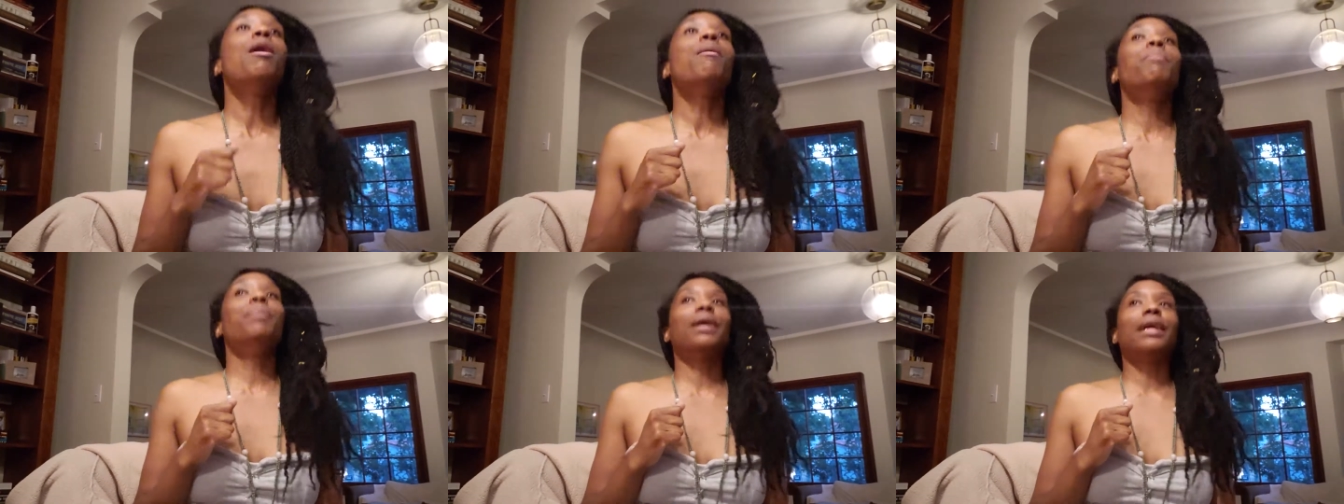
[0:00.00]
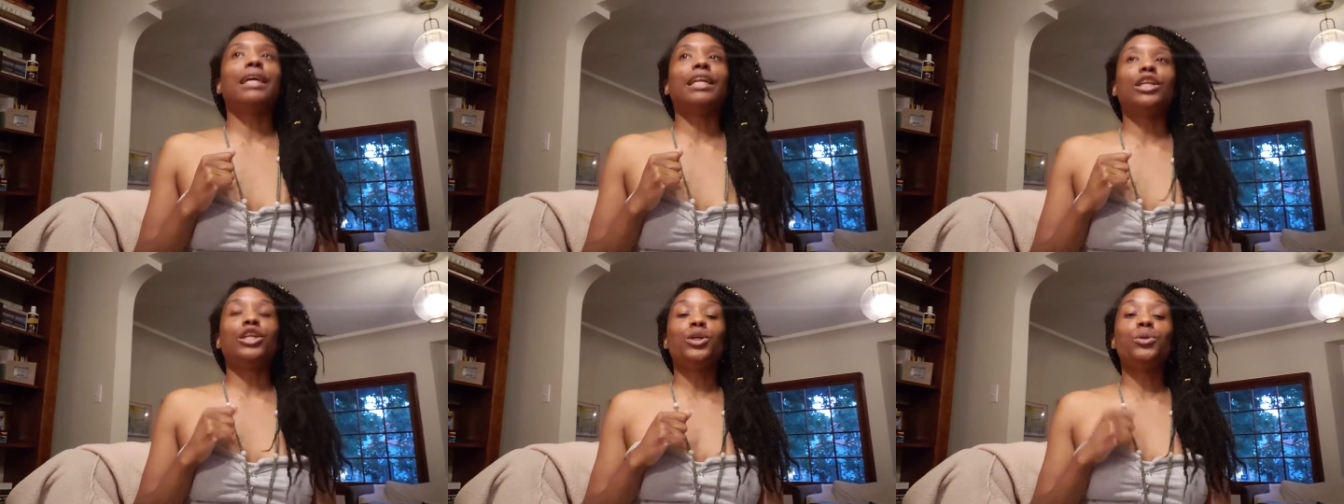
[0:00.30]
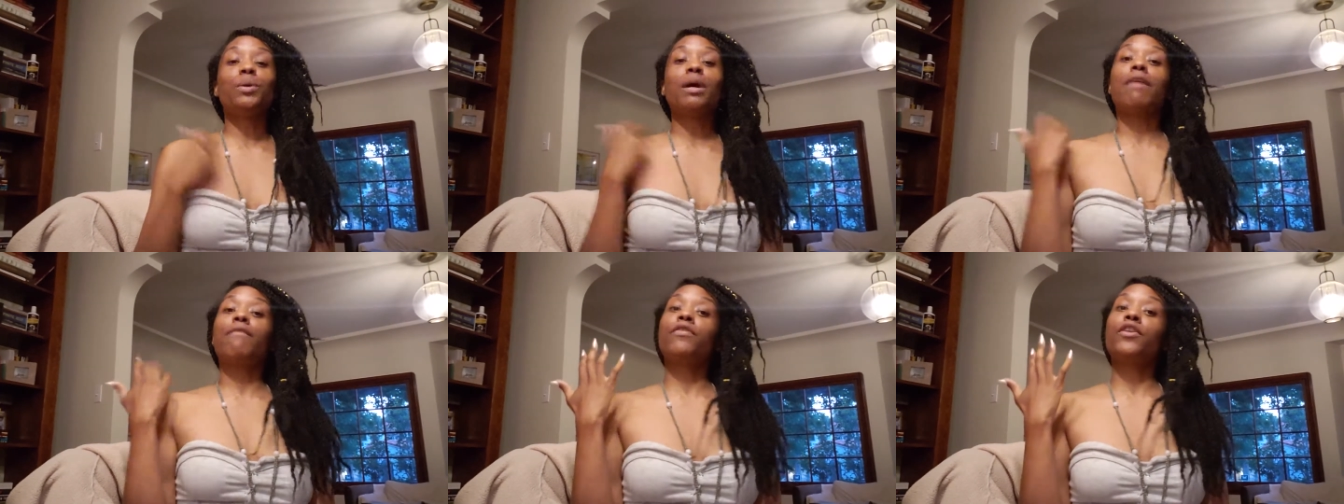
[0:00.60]
But
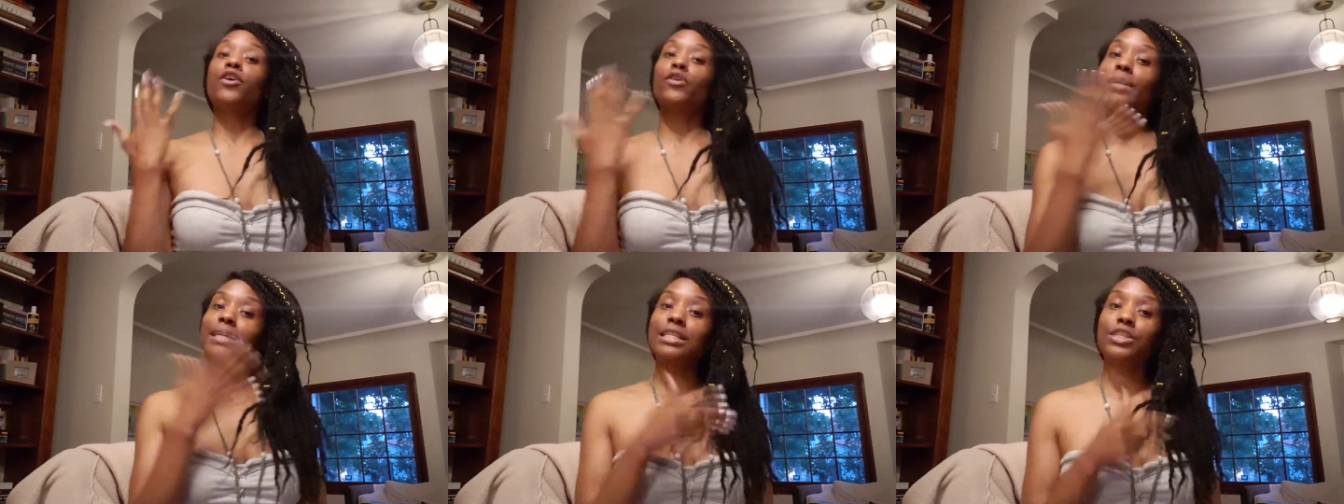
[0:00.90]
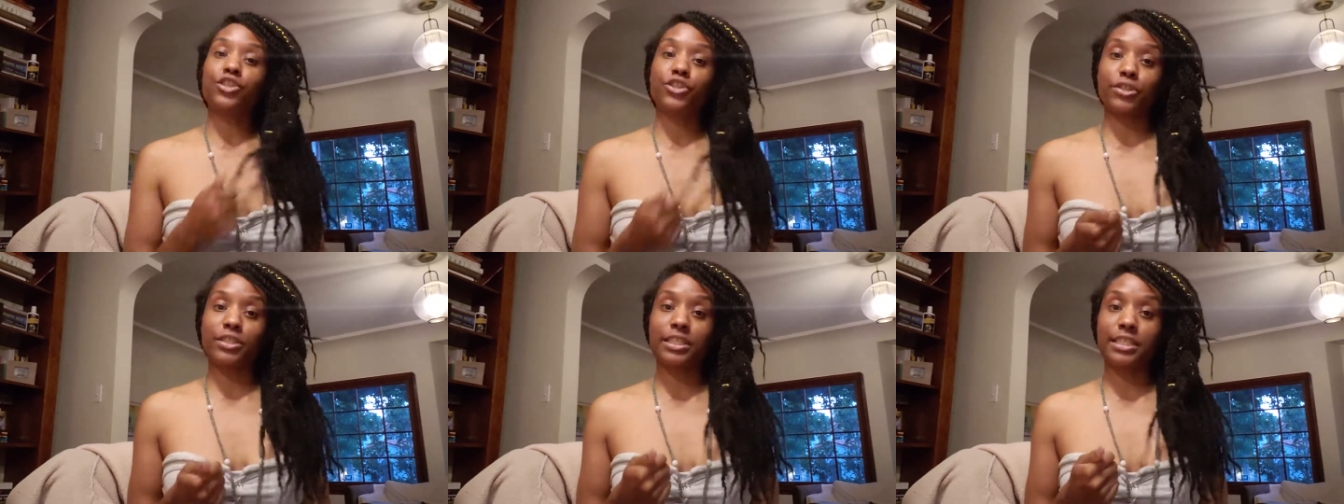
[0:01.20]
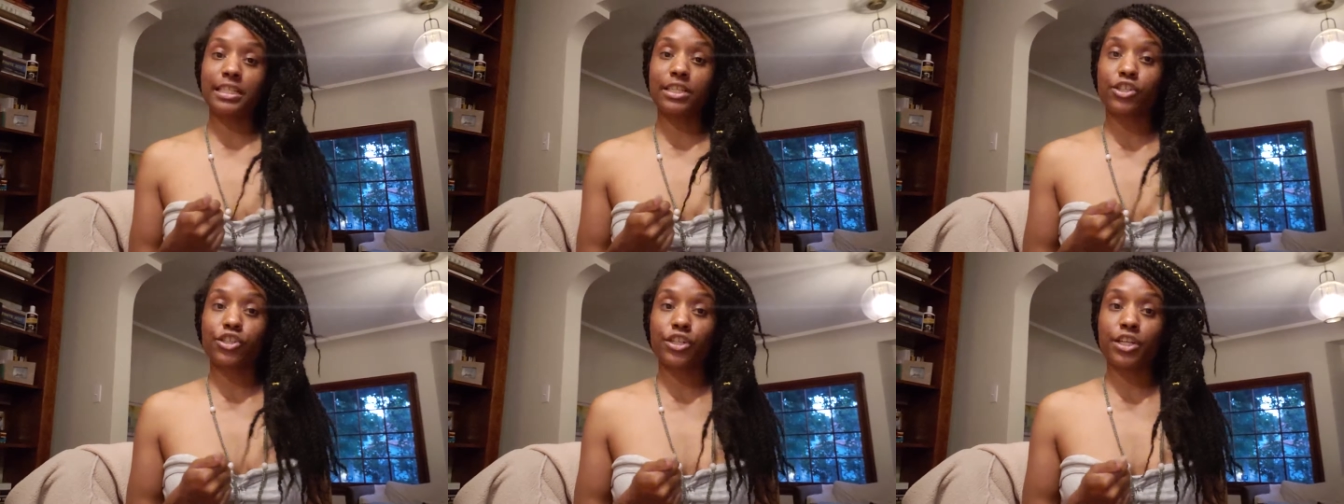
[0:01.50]
you have the greatest
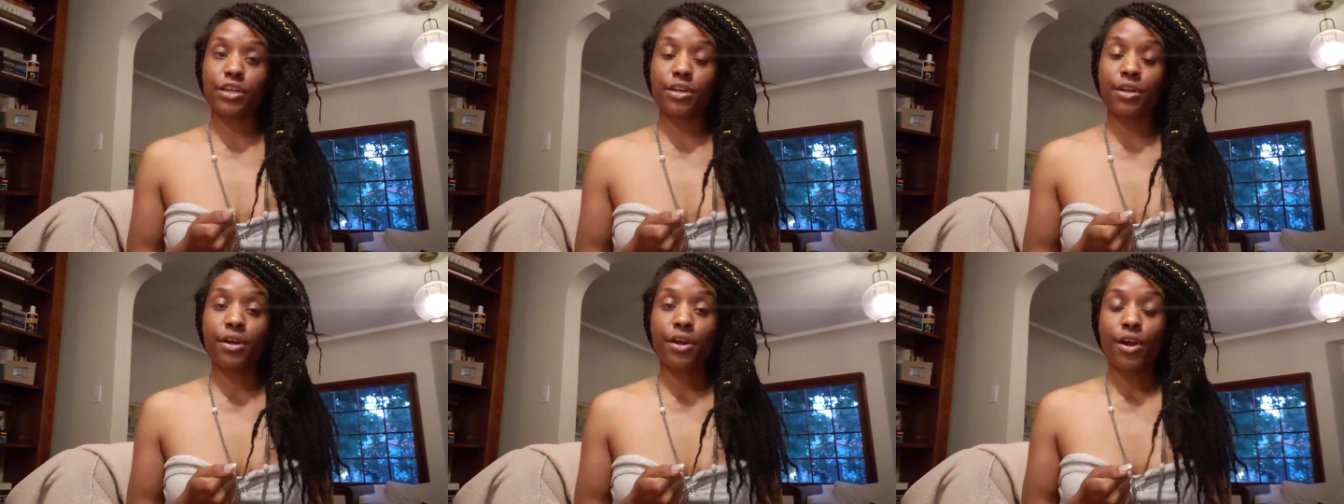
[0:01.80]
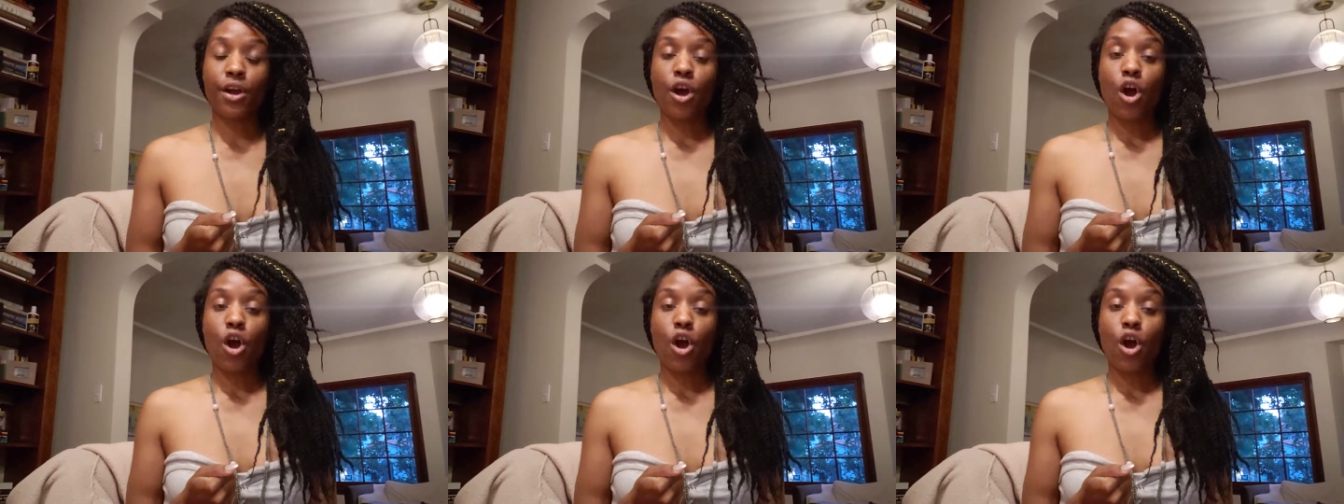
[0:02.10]
jurisdiction